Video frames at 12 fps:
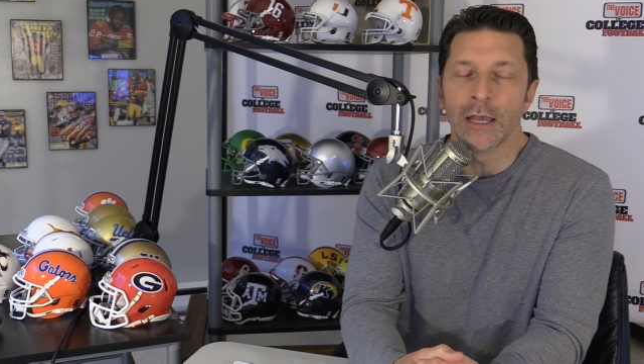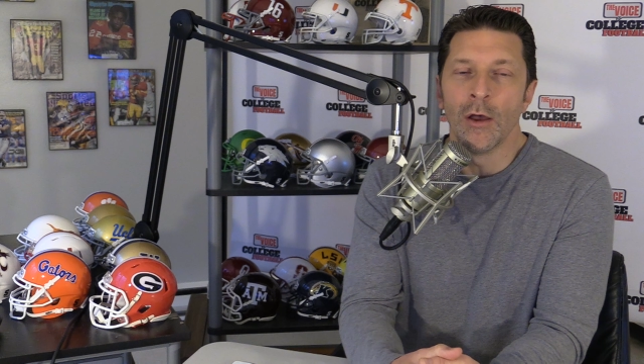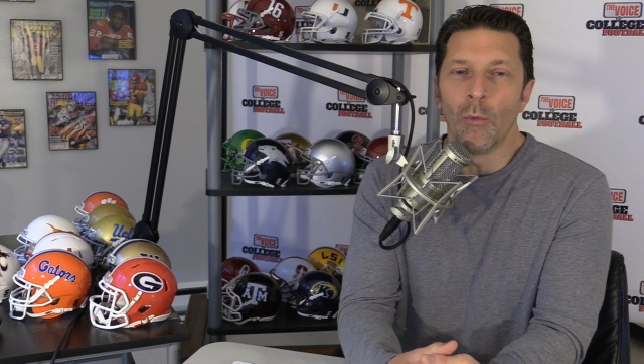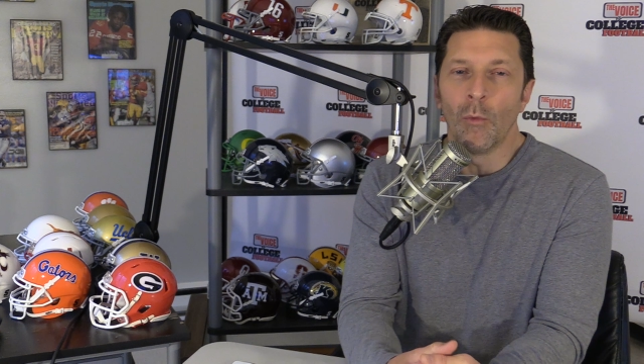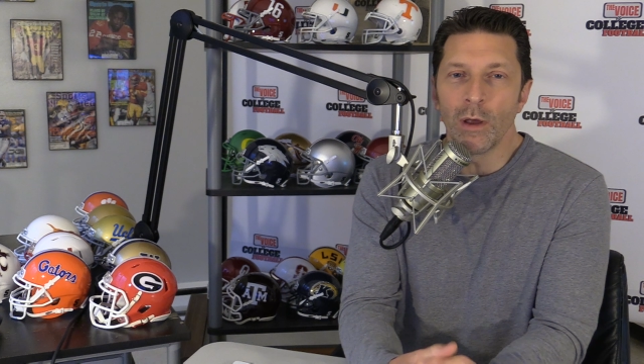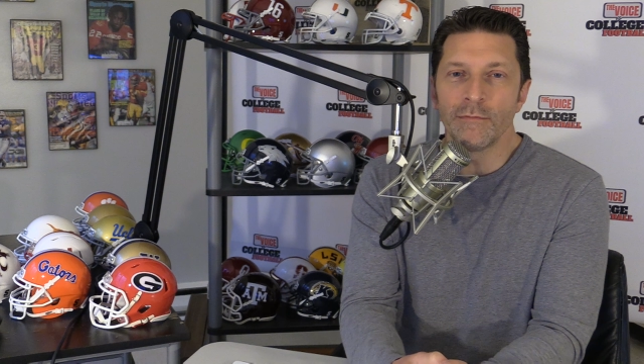
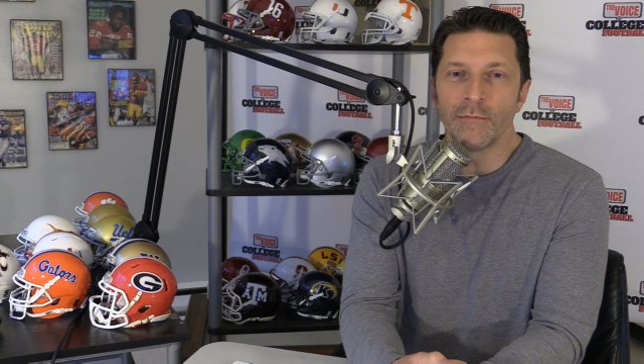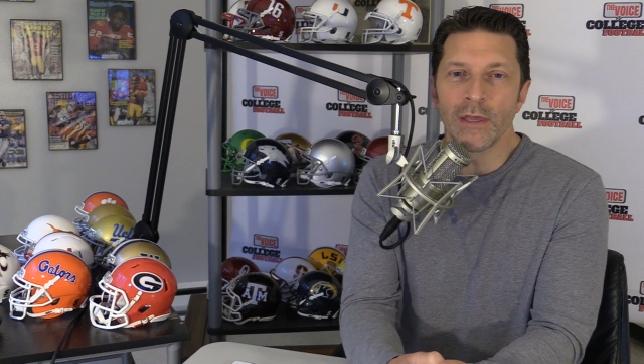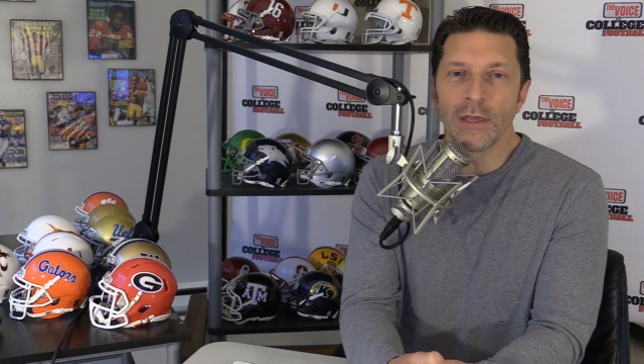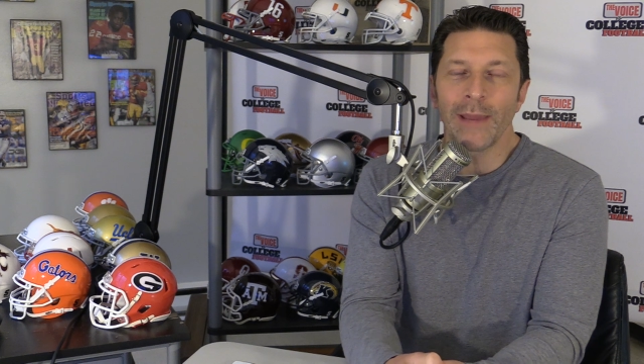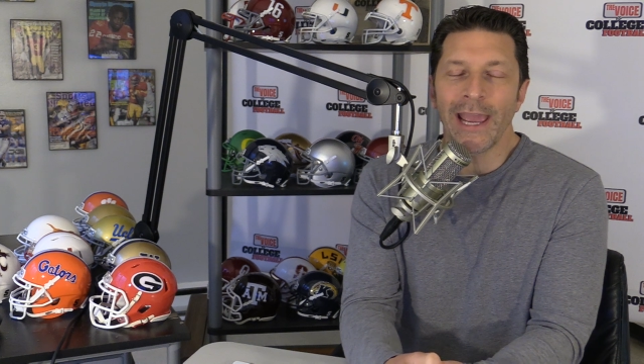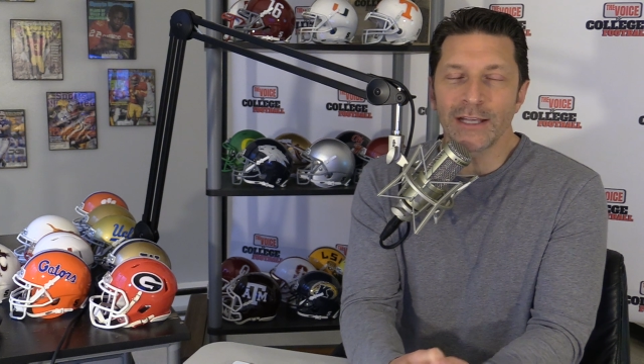One of them
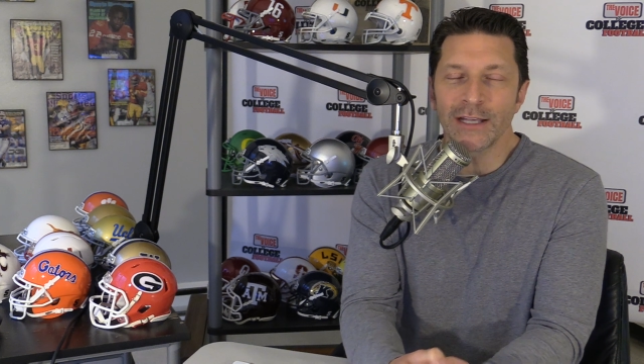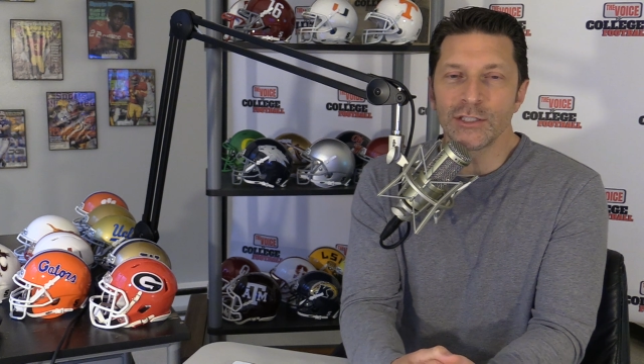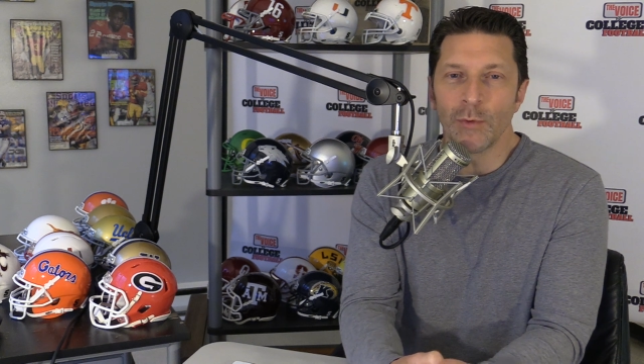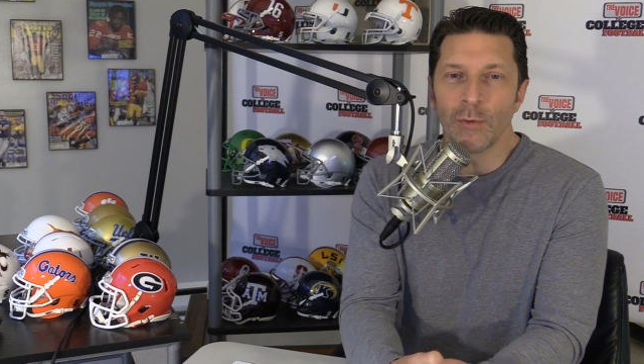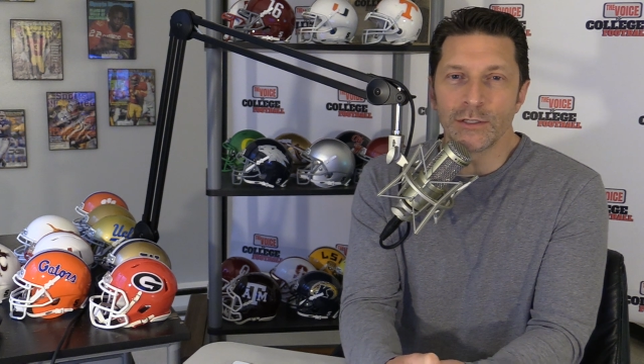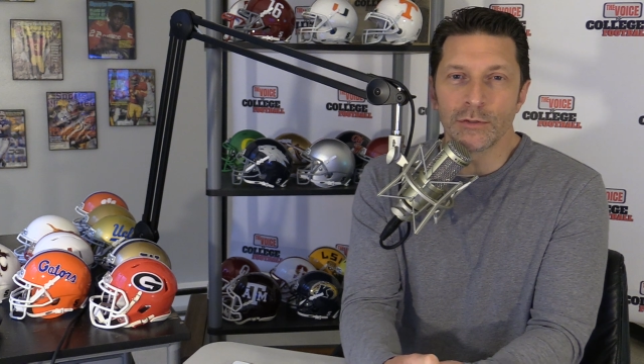has
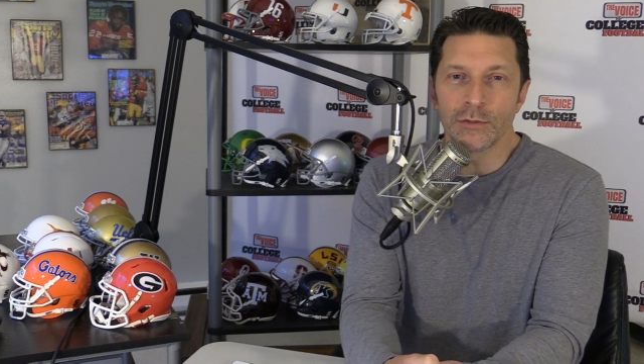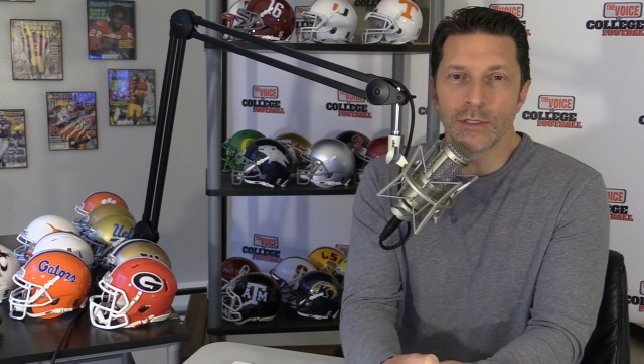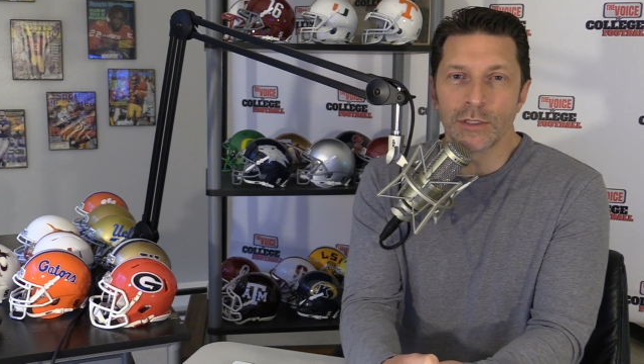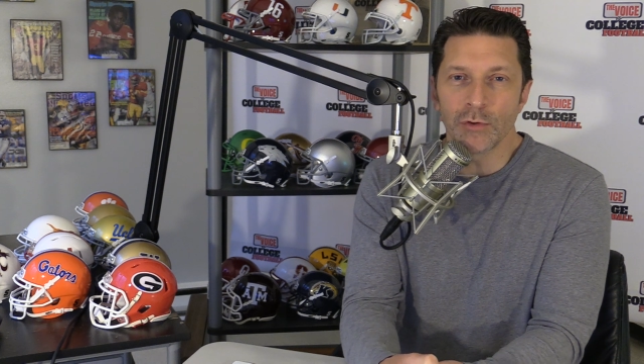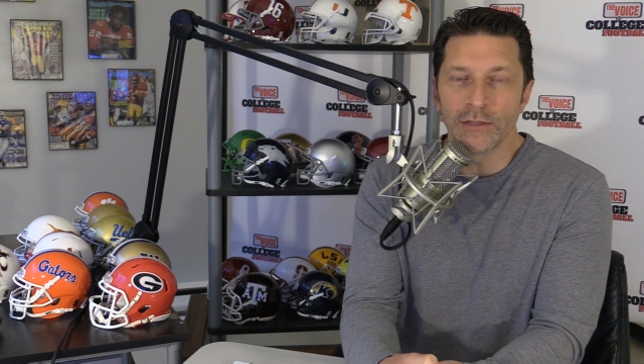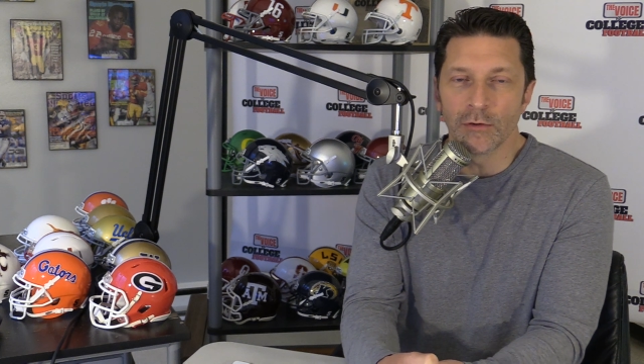to enter the
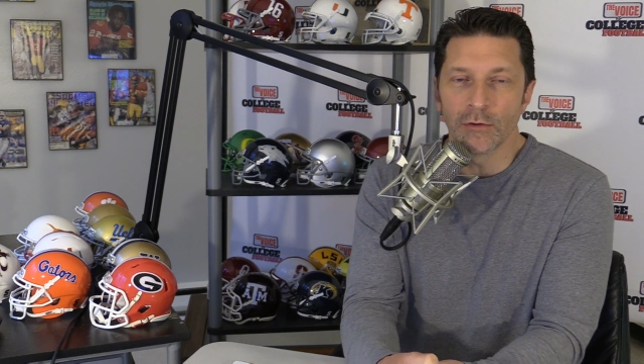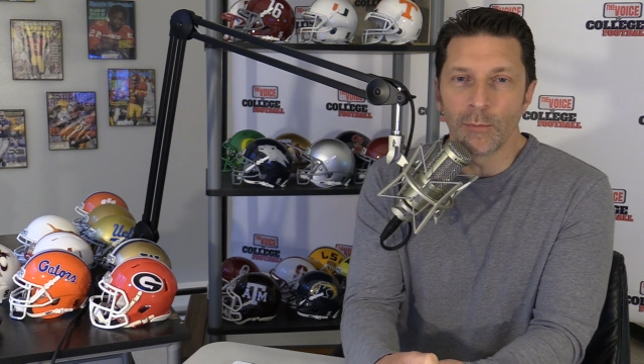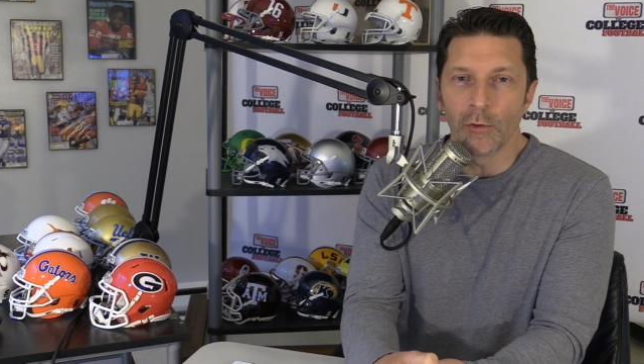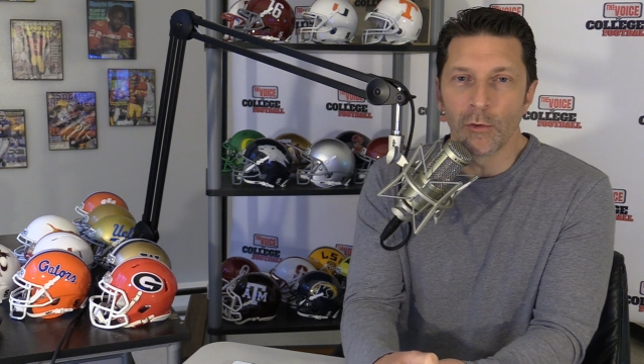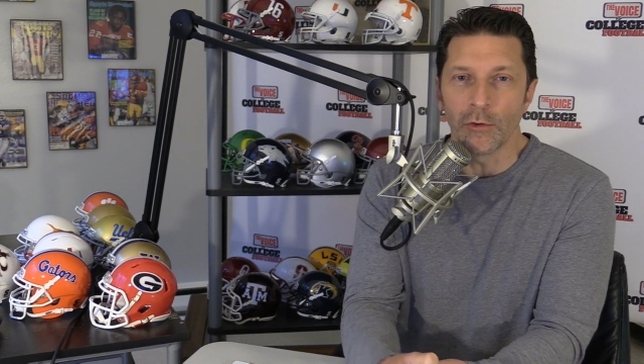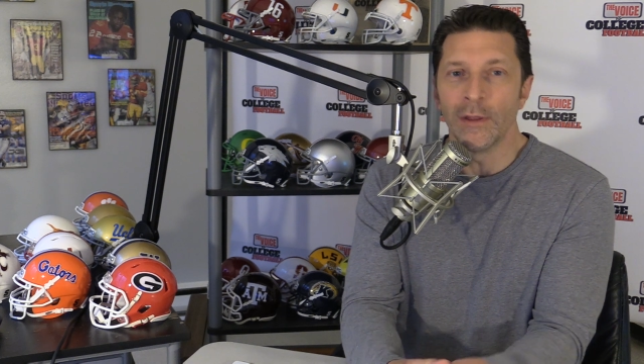transfer
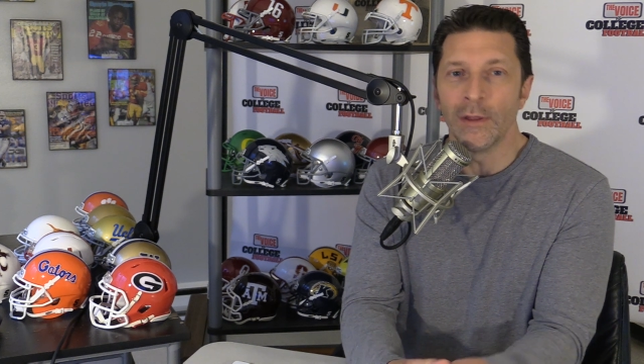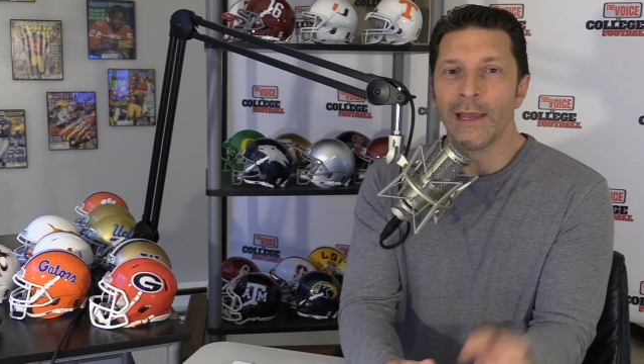portal.